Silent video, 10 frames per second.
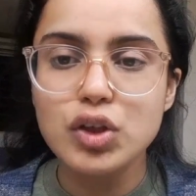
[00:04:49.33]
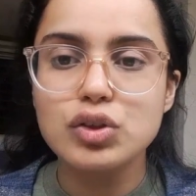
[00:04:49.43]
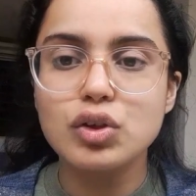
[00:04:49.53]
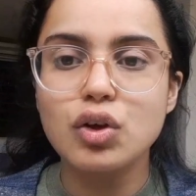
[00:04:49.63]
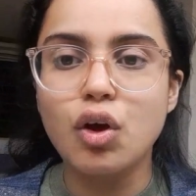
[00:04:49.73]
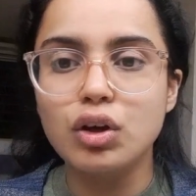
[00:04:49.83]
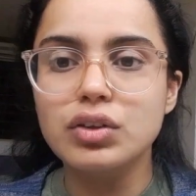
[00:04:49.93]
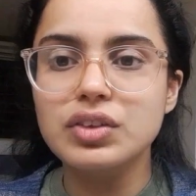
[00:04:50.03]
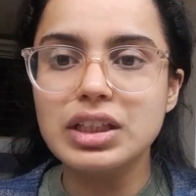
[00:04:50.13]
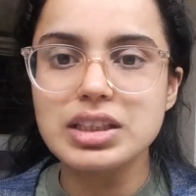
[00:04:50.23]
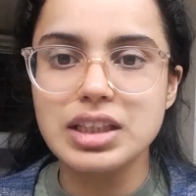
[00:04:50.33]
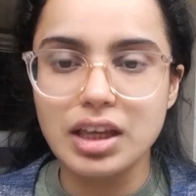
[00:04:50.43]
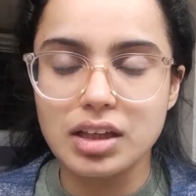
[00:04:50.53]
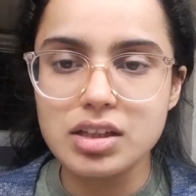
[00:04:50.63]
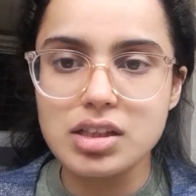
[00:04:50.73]
So all of these
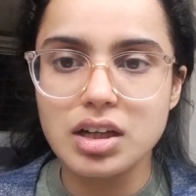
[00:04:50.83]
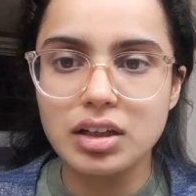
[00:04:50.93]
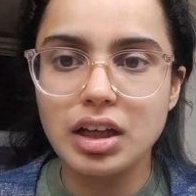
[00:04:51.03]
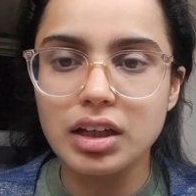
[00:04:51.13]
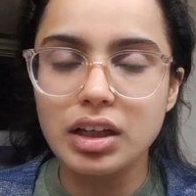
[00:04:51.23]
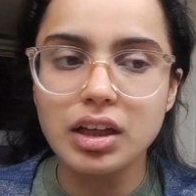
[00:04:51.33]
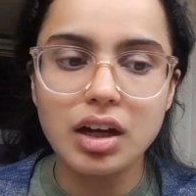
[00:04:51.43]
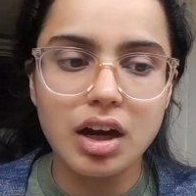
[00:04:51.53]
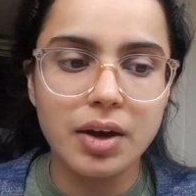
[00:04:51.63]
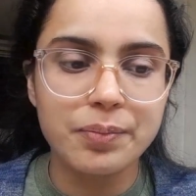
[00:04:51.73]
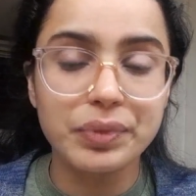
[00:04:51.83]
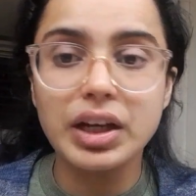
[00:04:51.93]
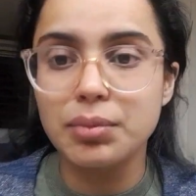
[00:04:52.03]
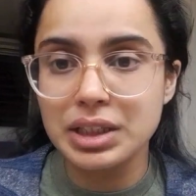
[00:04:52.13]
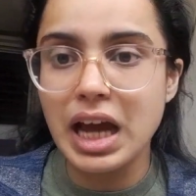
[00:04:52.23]
things really
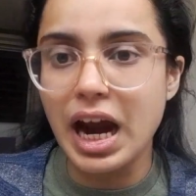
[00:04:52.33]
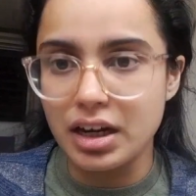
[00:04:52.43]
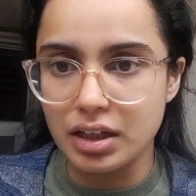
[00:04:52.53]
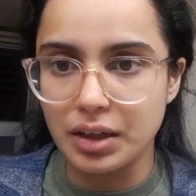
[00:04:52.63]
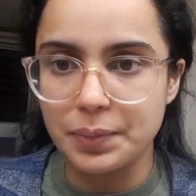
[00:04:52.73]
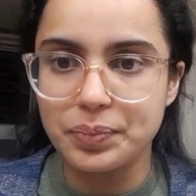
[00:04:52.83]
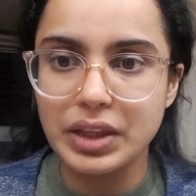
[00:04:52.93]
come in handy.